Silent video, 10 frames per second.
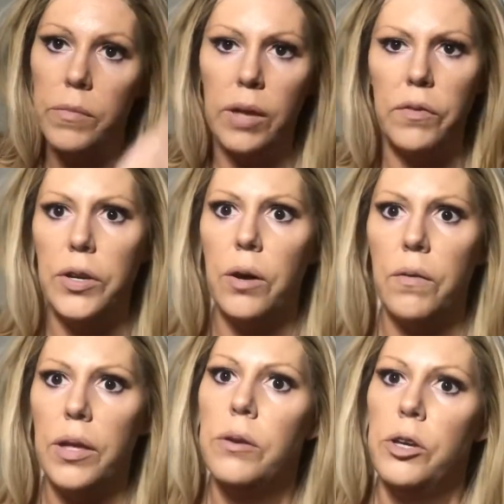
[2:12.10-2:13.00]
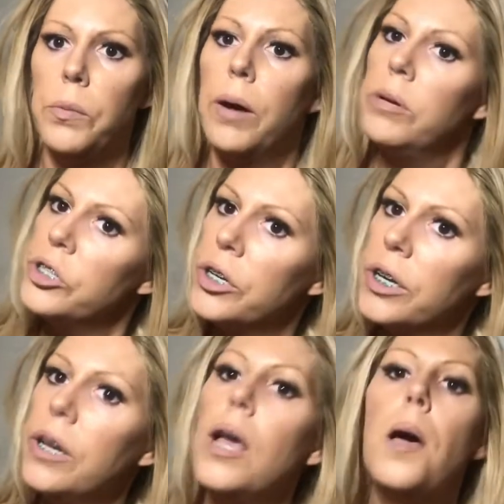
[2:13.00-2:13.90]
If you don't, then you probably
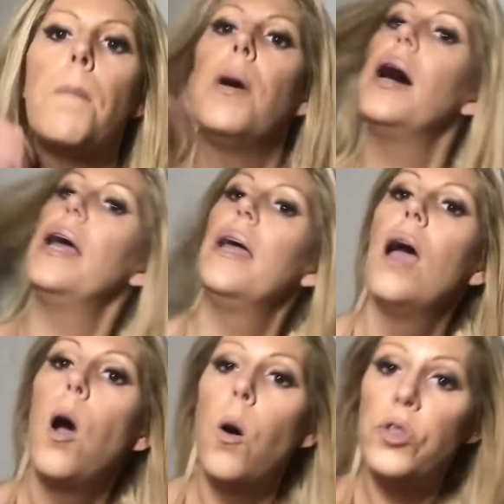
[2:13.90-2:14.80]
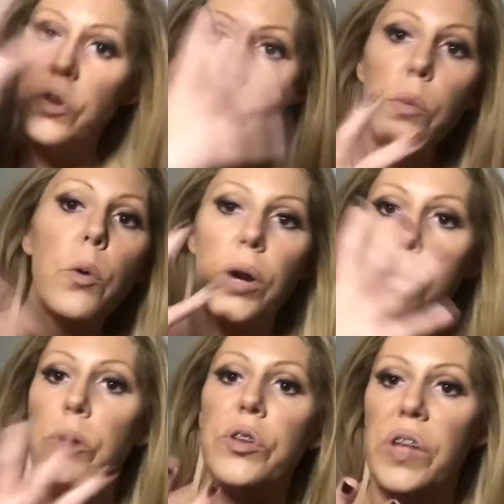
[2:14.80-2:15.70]
should, but do your
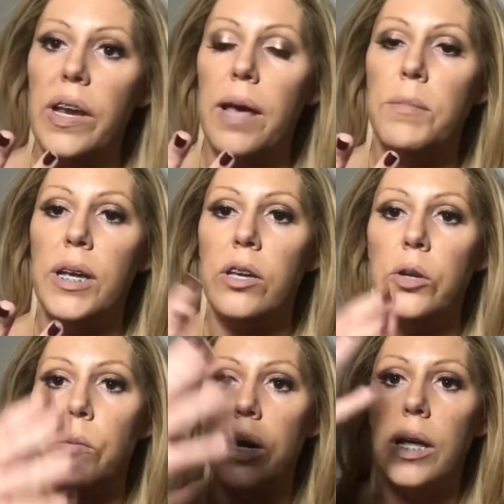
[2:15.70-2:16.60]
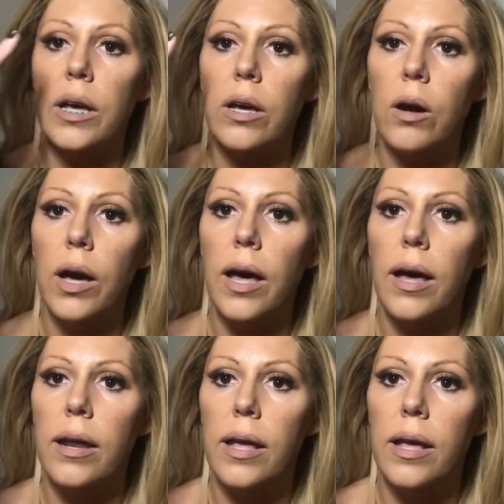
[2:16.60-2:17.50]
morning routine. I mean, you want to go
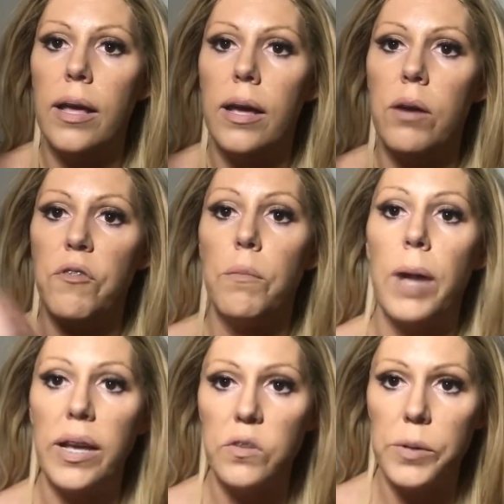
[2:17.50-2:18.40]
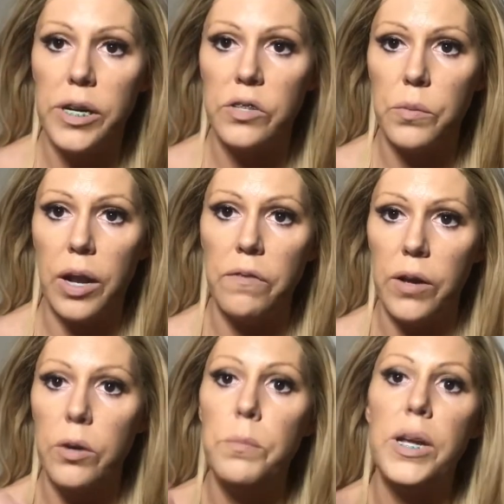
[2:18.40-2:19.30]
ahead and, from my experience, what I
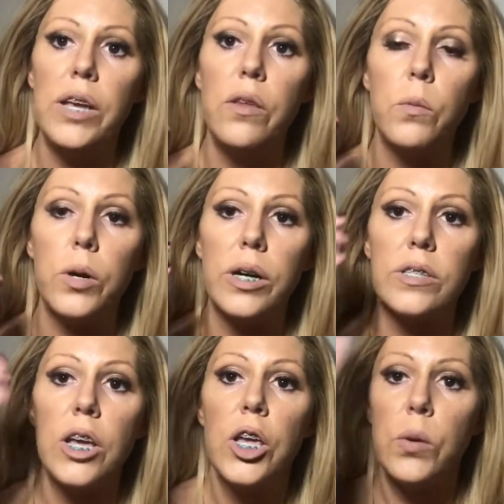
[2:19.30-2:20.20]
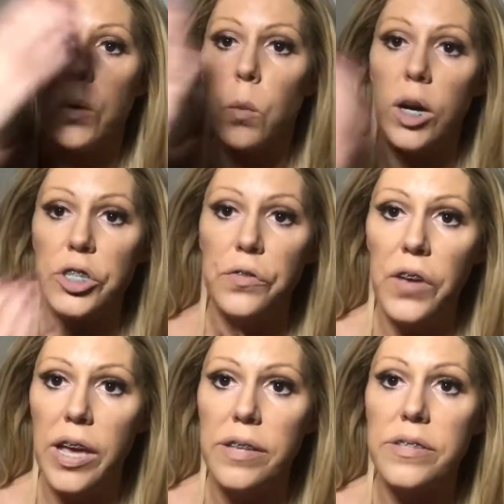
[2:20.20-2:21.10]
found to be that works, you want to wash your
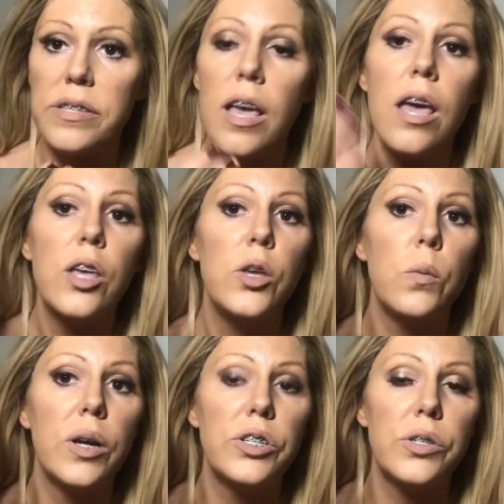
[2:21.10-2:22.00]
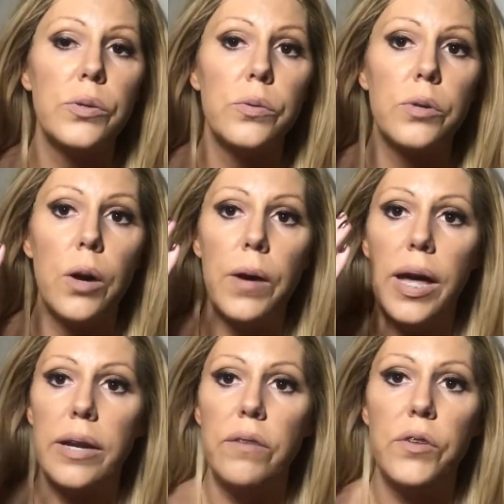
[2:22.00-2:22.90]
face. You want to go
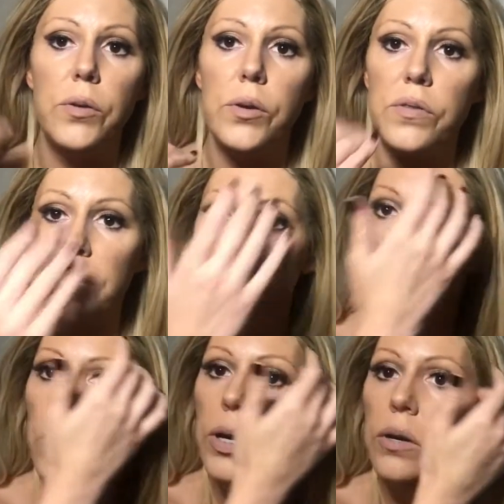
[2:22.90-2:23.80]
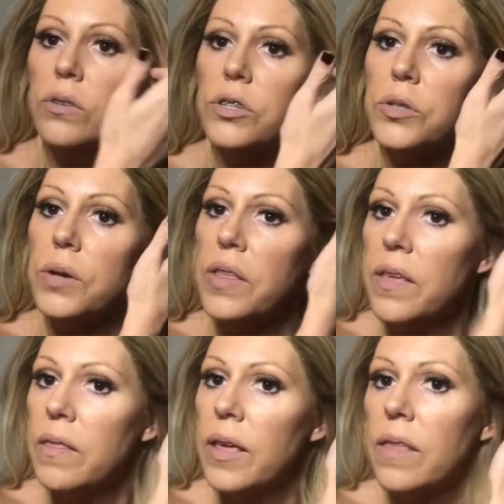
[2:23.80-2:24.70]
ahead, and if you're using the oils or do
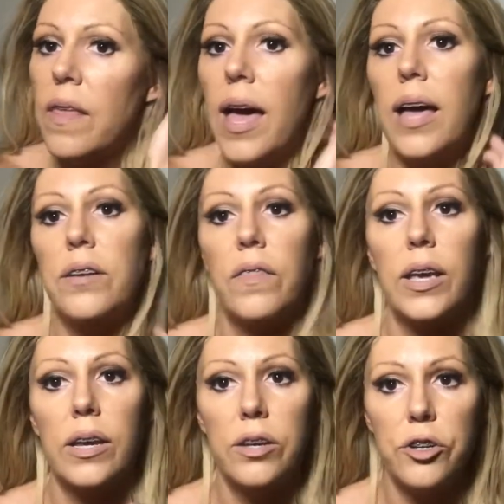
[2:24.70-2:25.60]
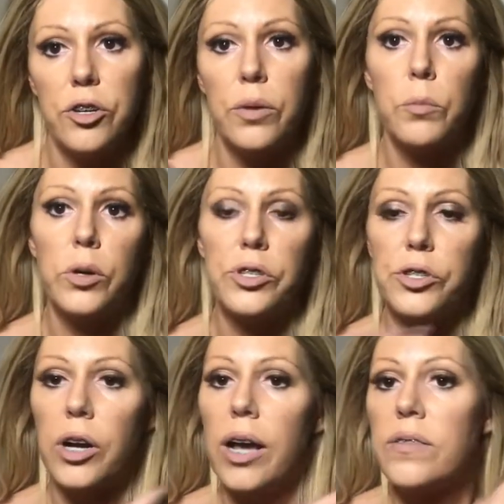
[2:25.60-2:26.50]
anything like that to like condition or
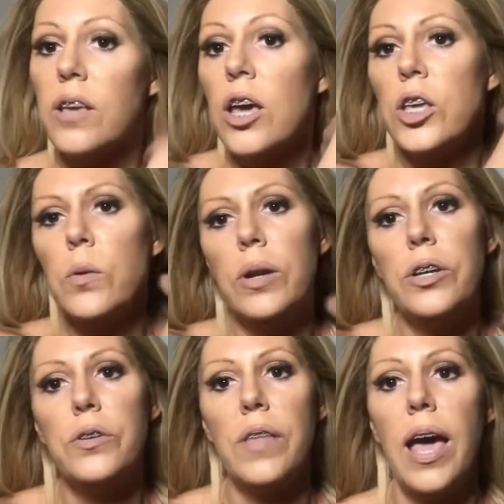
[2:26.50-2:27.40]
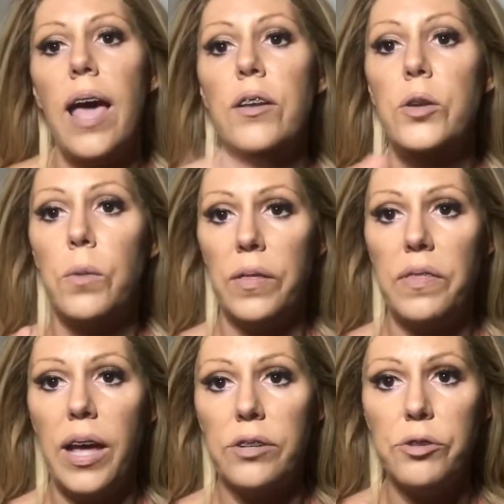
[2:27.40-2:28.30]
moisturize, you want to do that, and you want
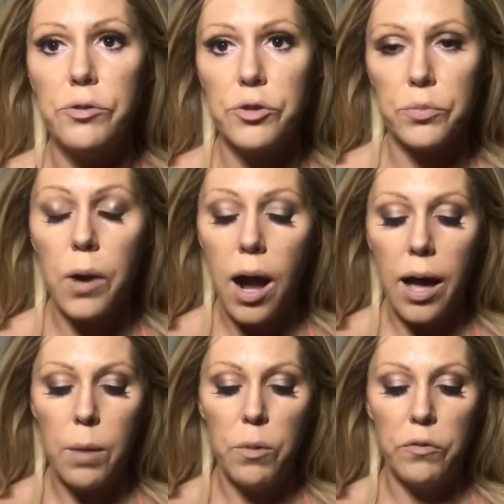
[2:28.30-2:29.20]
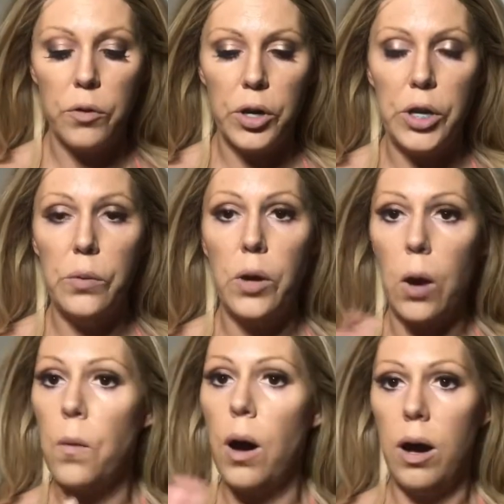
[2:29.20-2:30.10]
that to dry before you
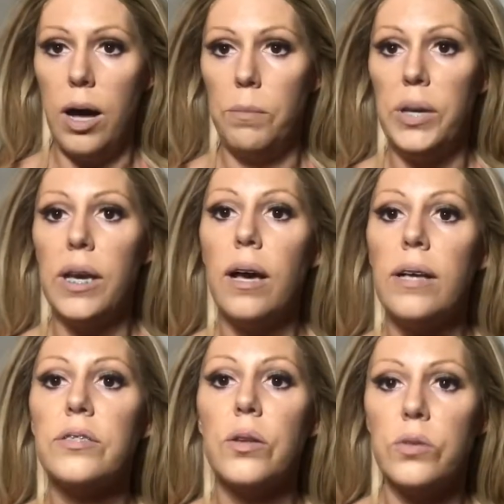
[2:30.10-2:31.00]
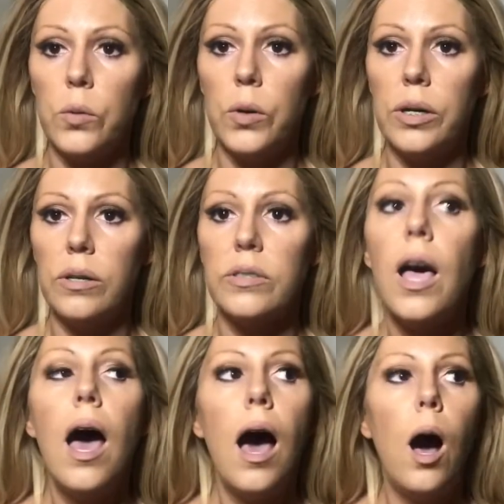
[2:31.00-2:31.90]
go on, because those oils
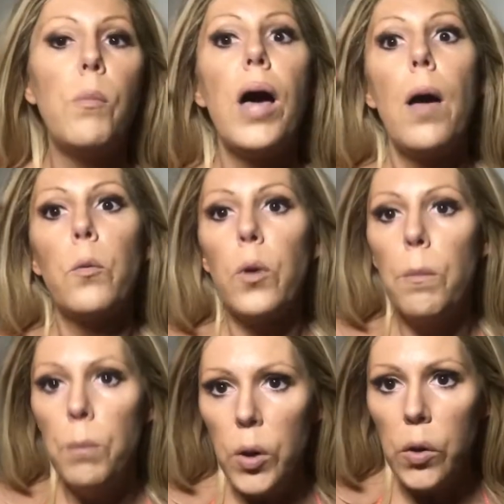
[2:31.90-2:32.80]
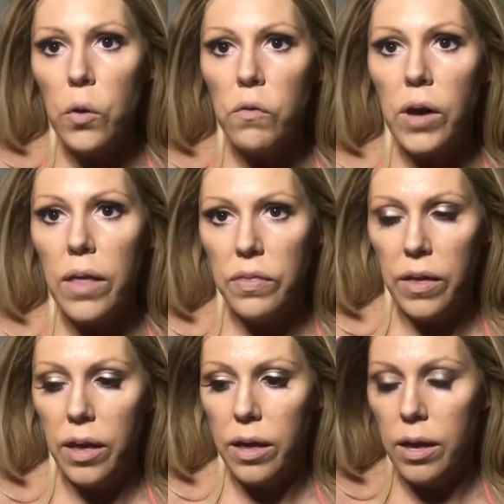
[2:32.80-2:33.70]
help remove
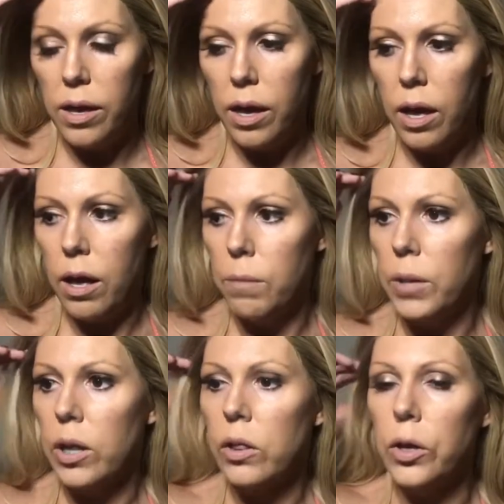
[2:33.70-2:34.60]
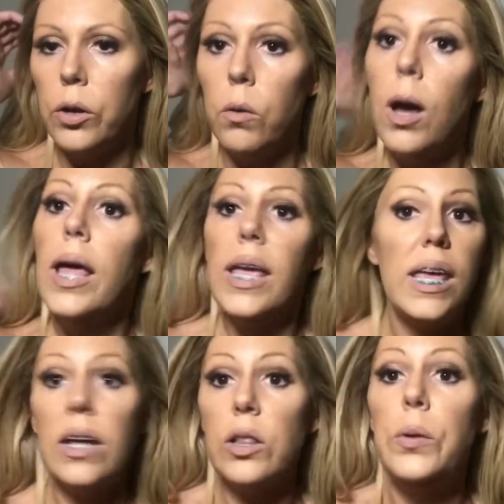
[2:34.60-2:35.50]
the glue,
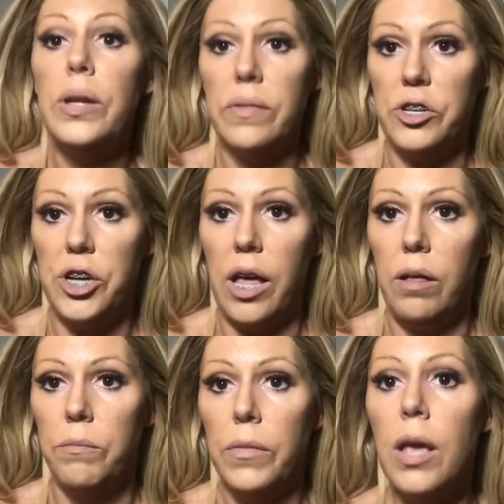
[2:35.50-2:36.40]
including the gel.